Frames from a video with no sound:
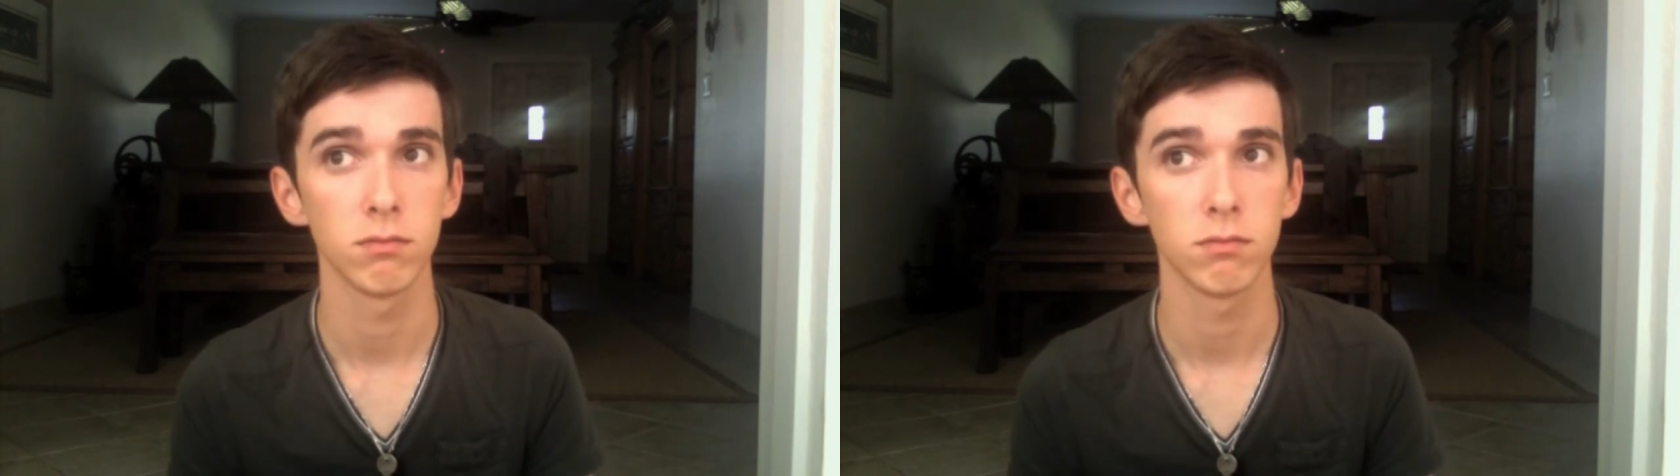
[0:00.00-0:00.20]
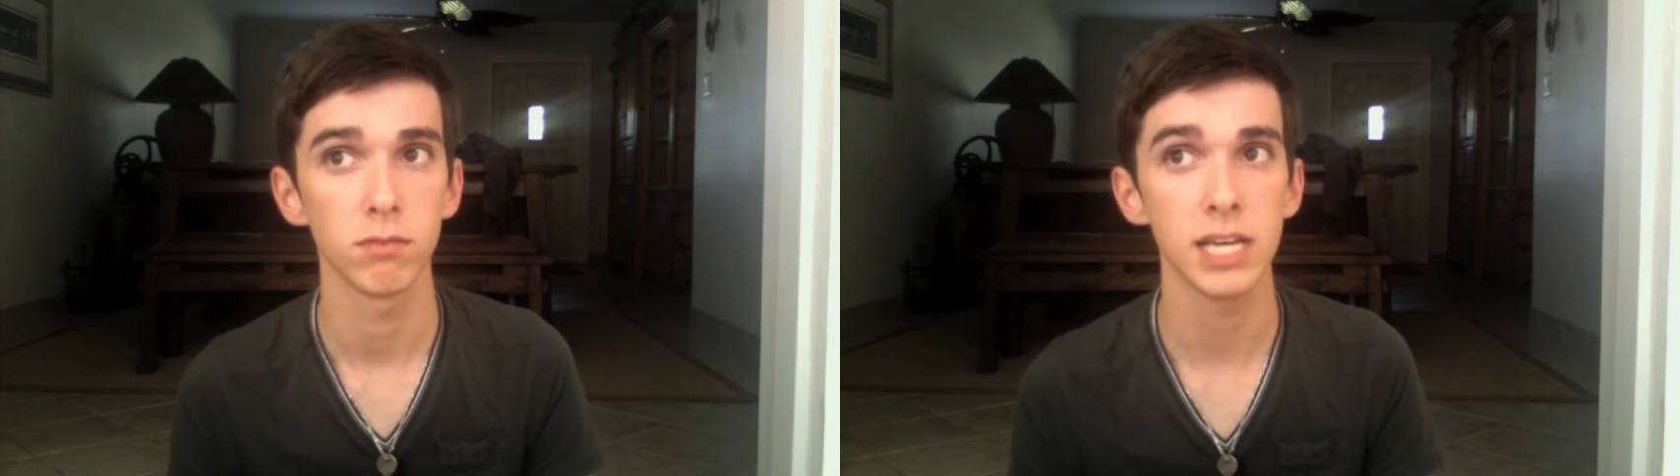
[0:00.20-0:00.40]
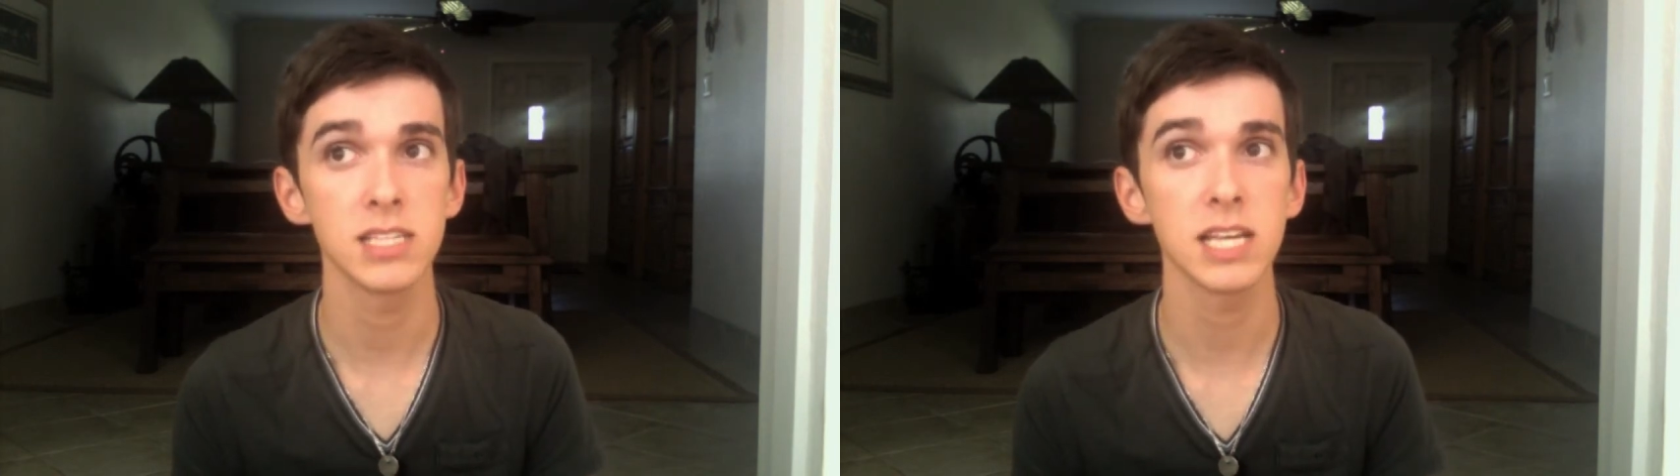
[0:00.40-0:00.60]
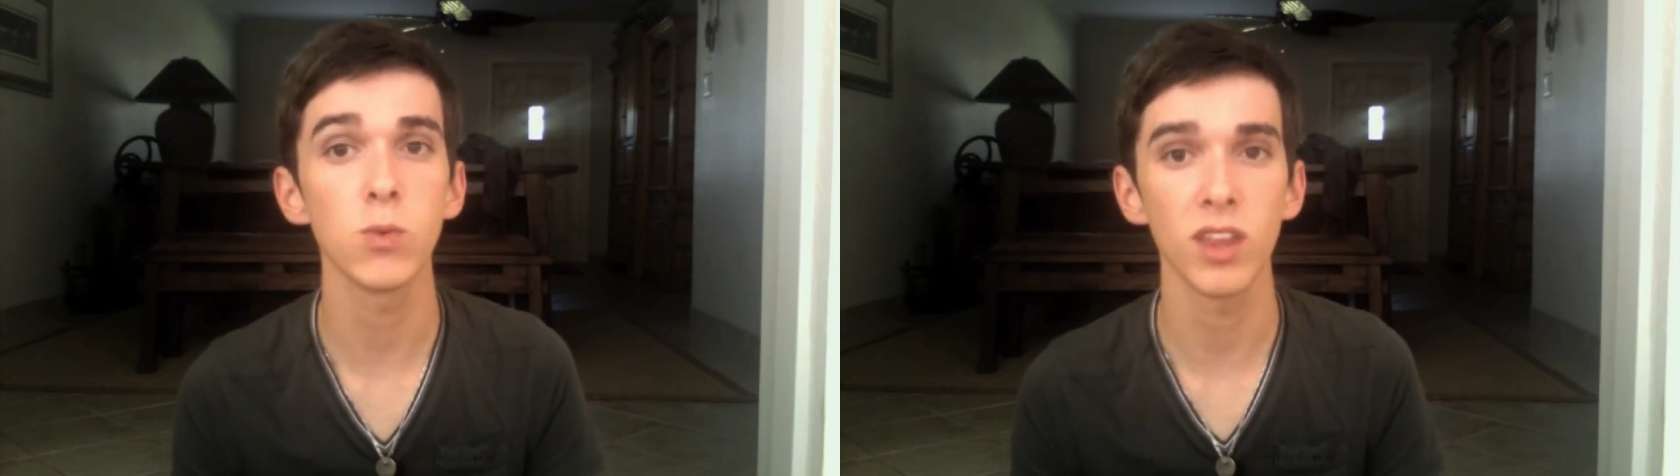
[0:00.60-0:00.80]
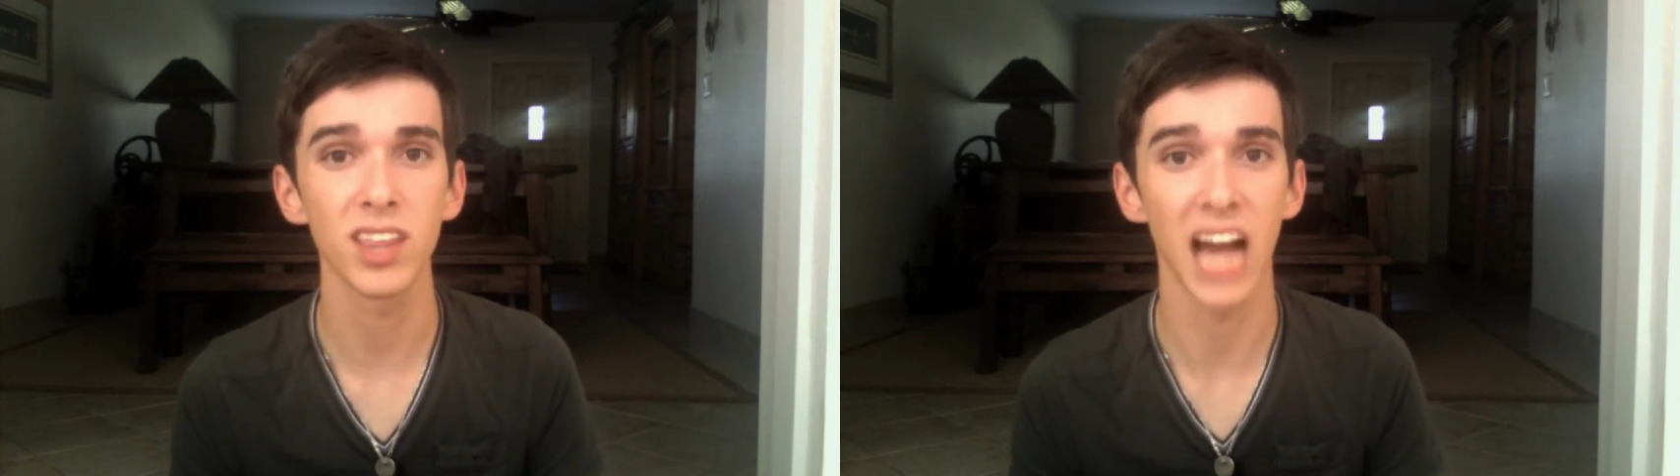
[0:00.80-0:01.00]
He's like
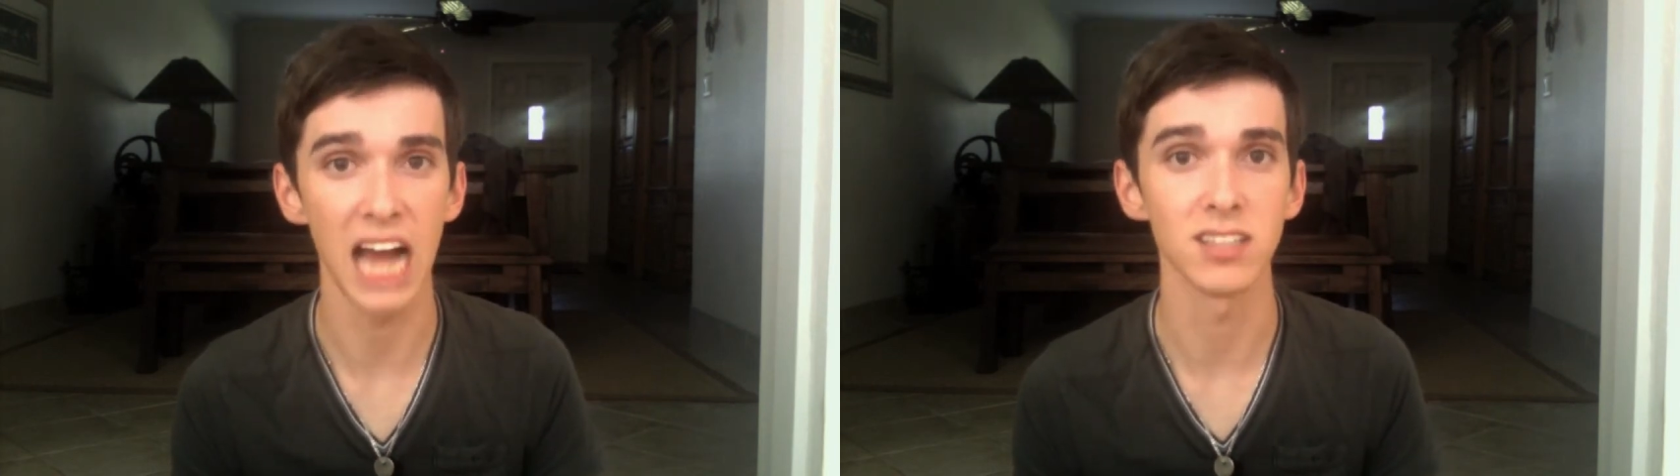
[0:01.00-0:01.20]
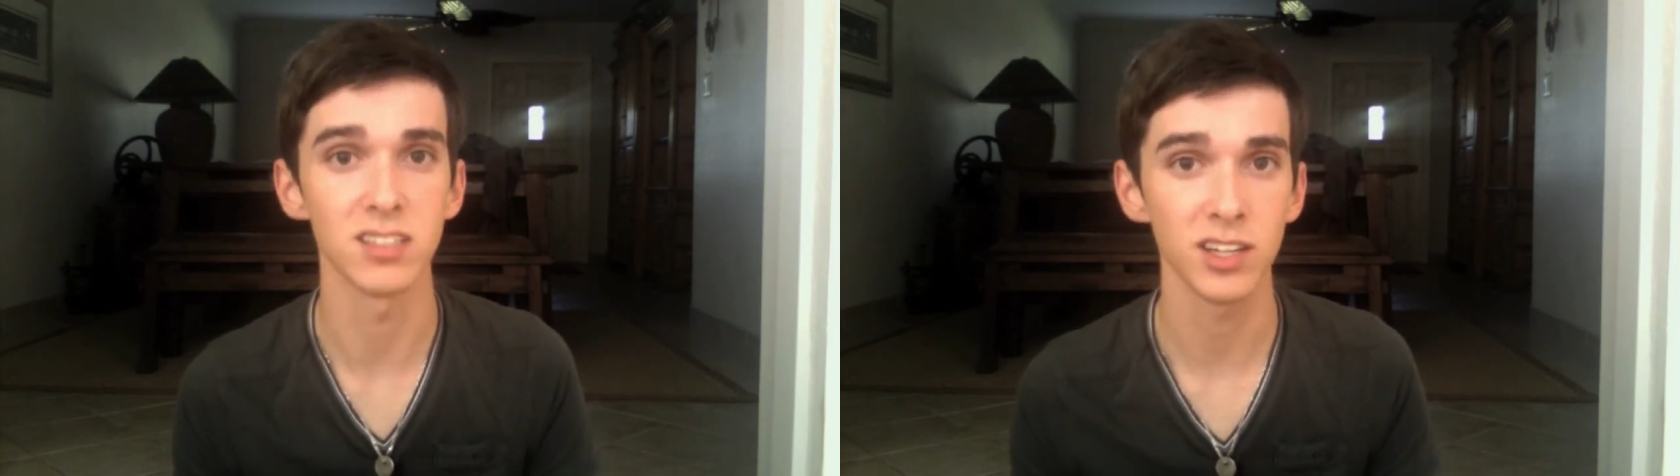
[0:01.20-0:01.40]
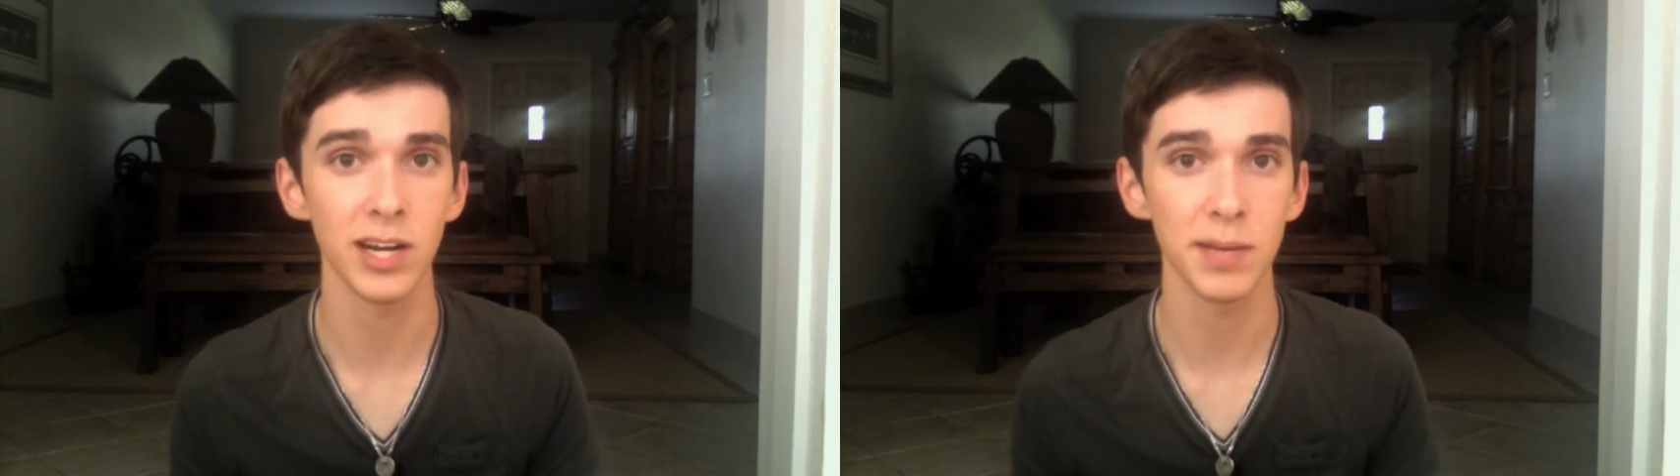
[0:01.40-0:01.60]
one of the guys, you know what